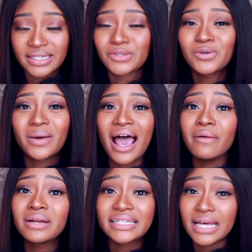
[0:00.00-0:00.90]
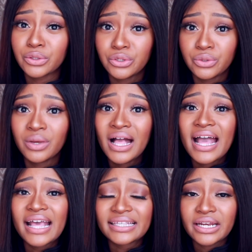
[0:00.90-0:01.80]
And so what I want to tell you
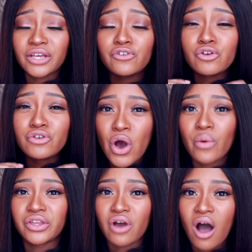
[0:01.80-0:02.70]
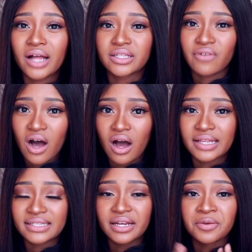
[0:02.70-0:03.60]
is that if you know in your heart of hearts
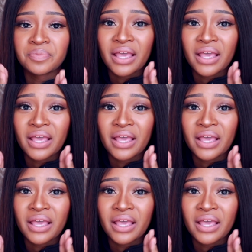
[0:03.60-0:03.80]
that